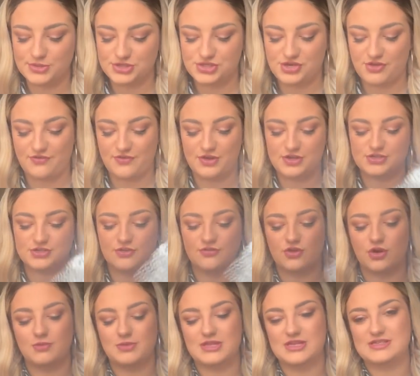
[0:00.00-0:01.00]
She first
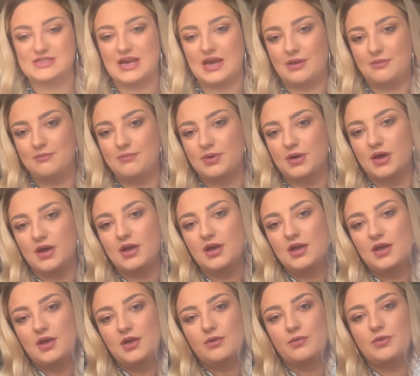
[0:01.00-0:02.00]
off got me this hamper,
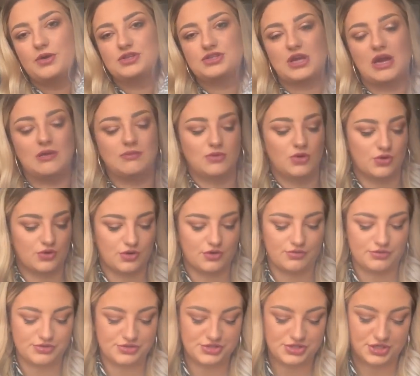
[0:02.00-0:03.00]
which I'm not going
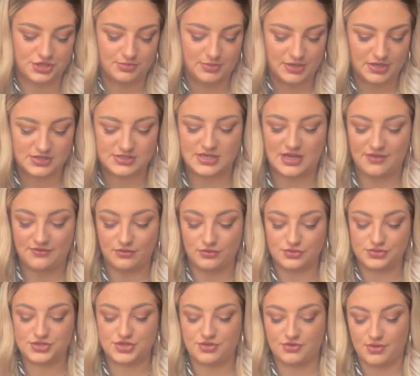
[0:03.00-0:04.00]
to undo because I've
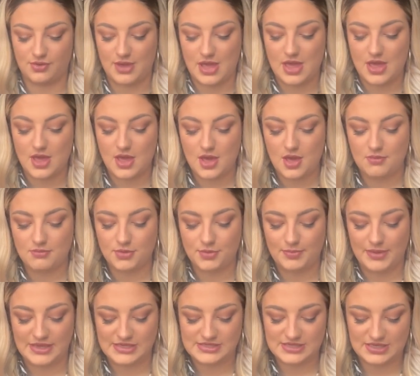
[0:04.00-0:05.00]
looked through it.
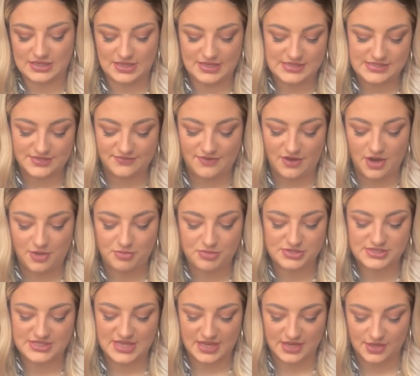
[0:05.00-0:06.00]
But basically it's a very
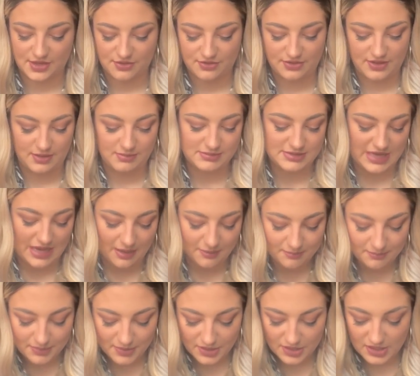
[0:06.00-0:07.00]
Prosecco themed
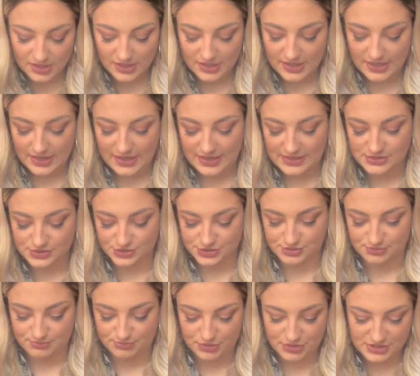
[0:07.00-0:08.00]
hamper. It's got
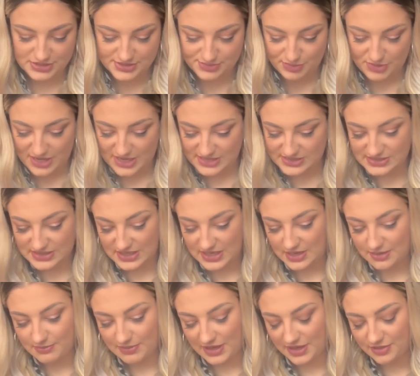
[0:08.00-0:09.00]
some body sprays in
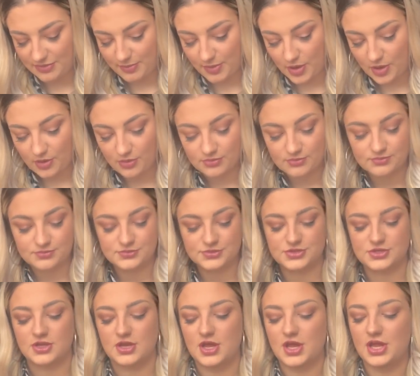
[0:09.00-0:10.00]
it, bath
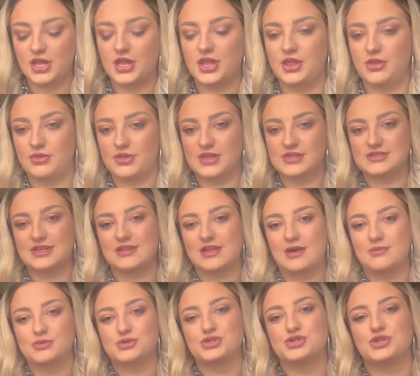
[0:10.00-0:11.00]
bombs, cute things like
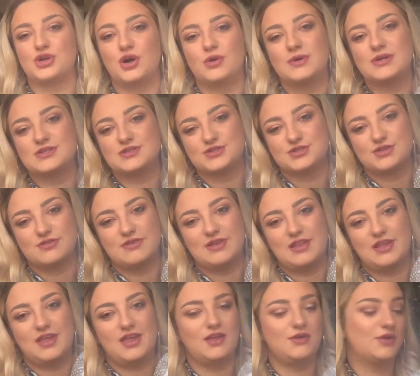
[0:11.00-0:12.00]
that. But she always does a
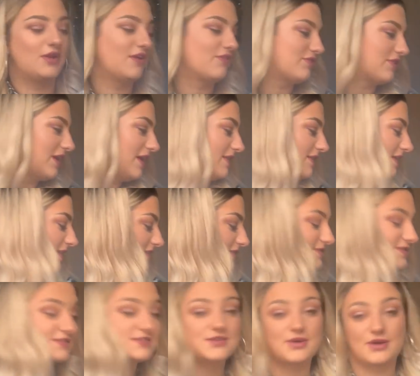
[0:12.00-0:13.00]
really cute gift like this.